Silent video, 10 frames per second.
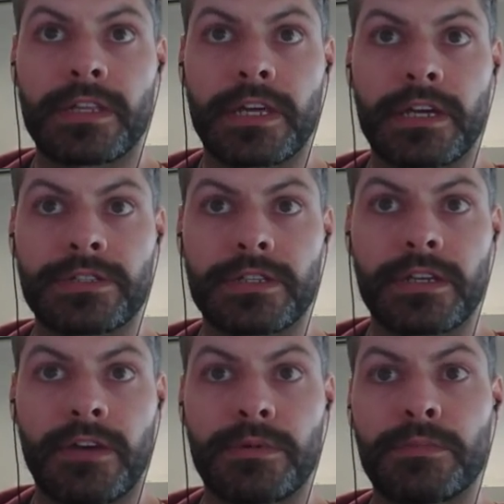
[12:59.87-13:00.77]
that they actually
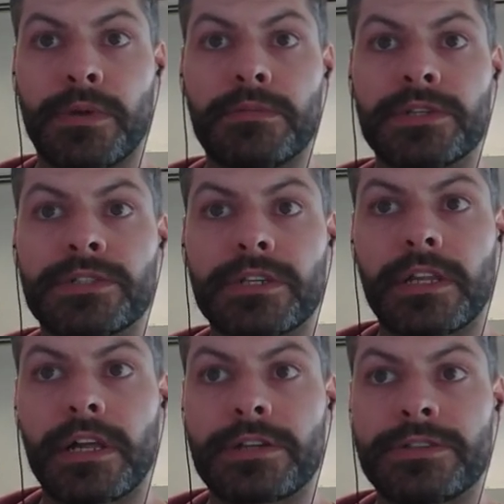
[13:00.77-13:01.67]
have been publishing a
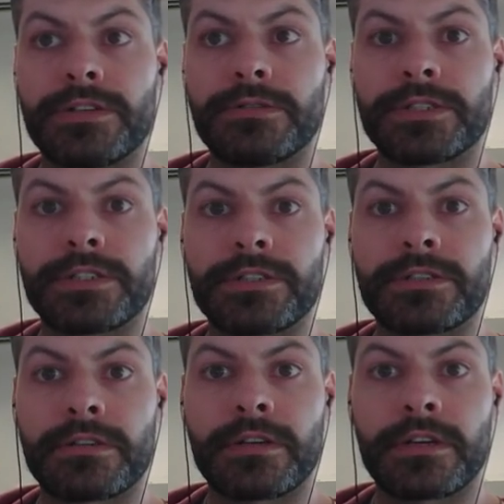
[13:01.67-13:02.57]
lot too, which is
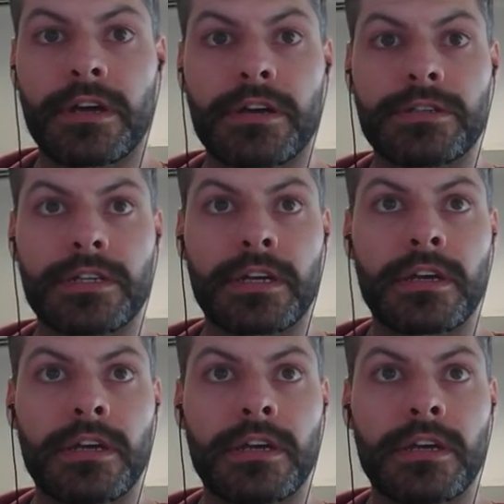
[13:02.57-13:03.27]
encouraging.